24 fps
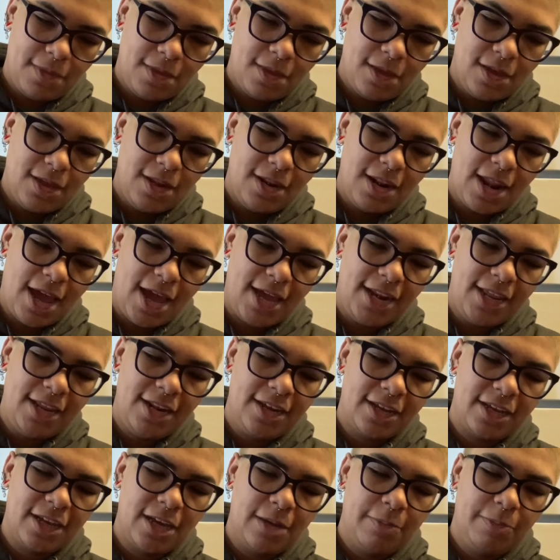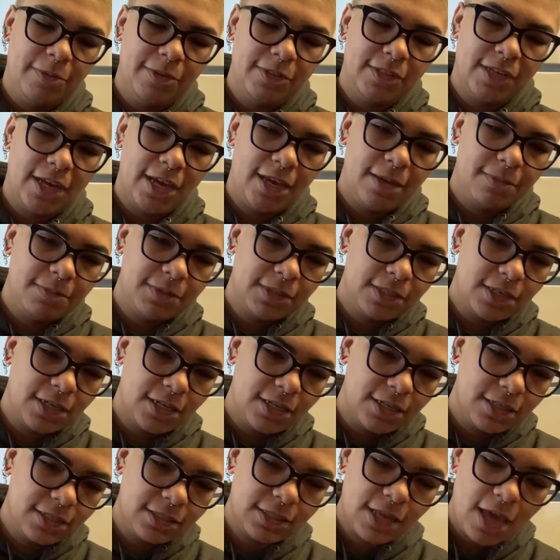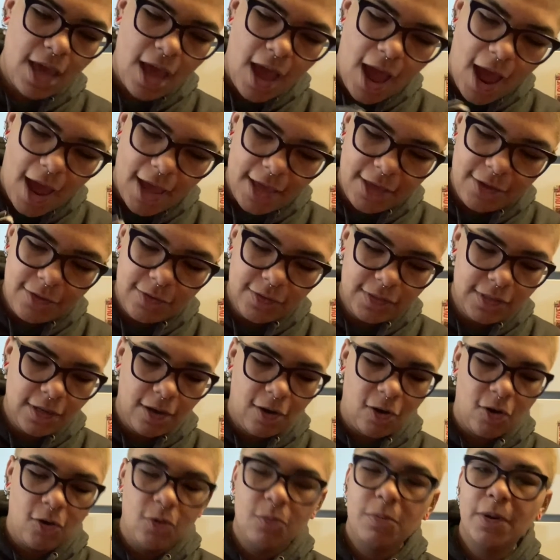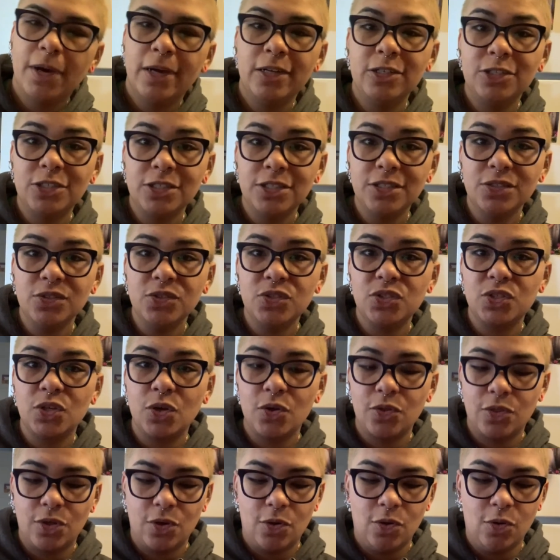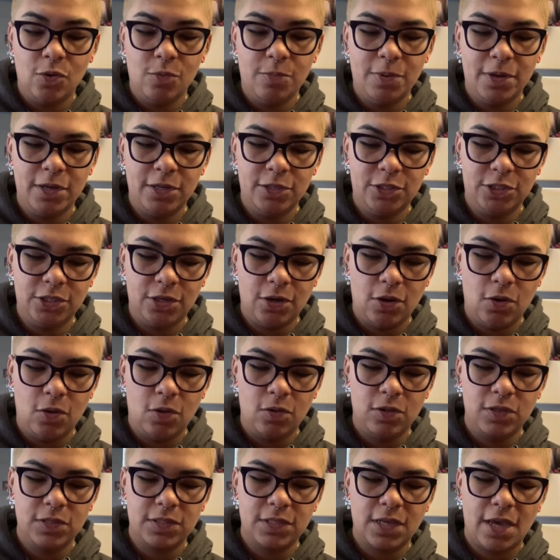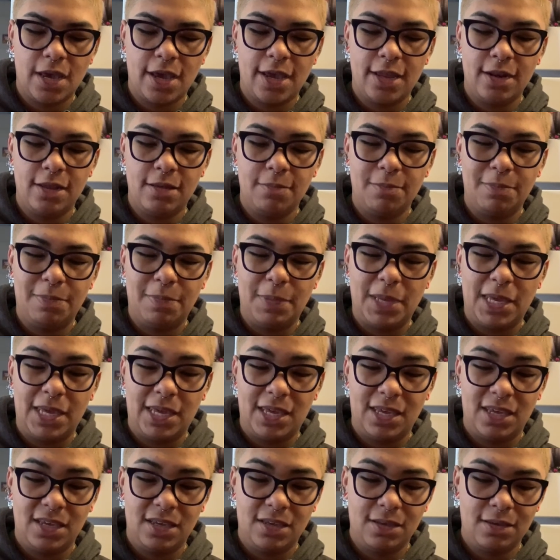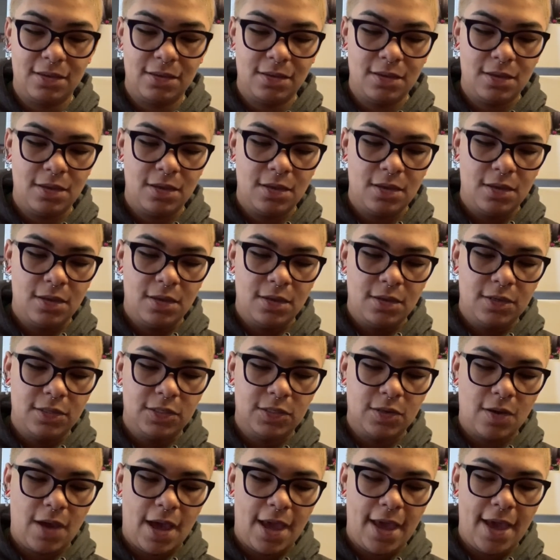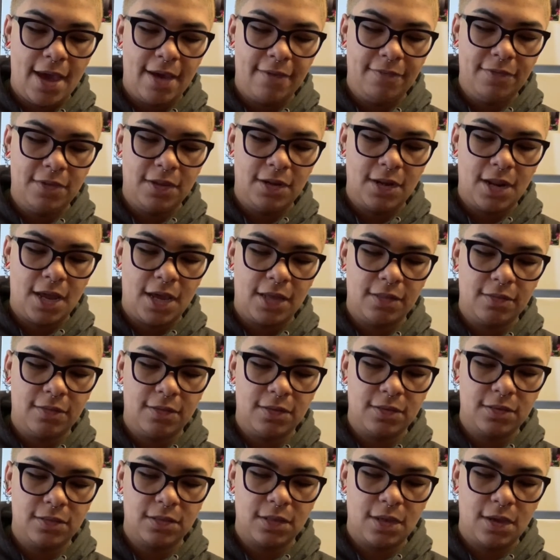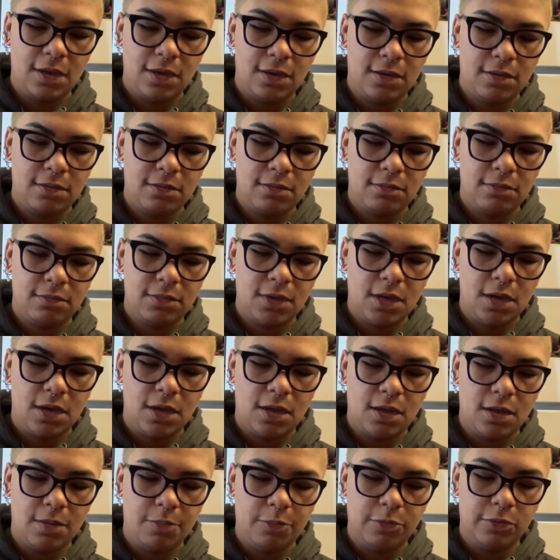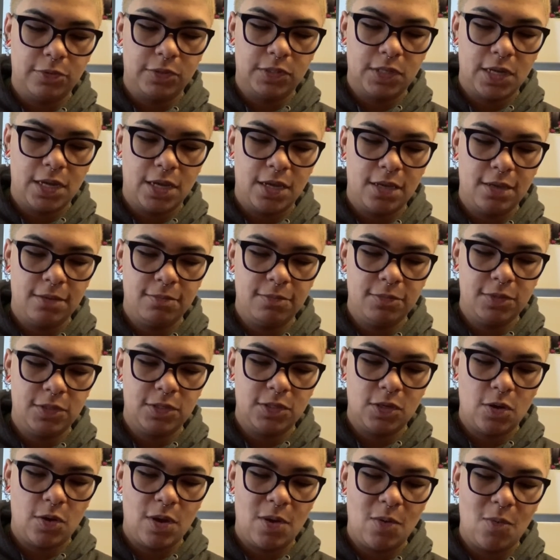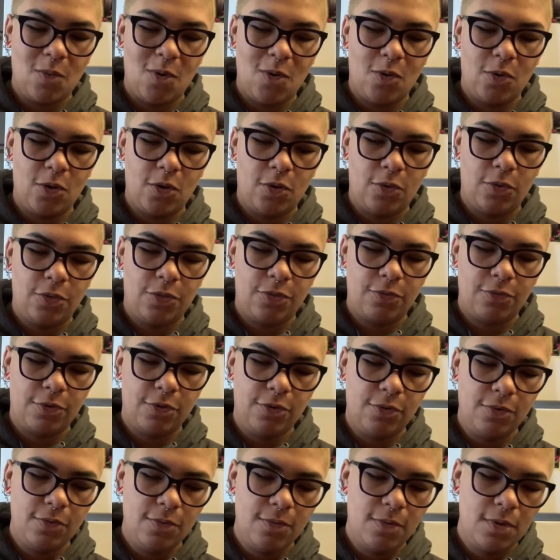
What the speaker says: Knot it a couple times because I used a hole puncher, so the hole puncher hole is kind of big. So I have to knot this like a couple times so it won't go through.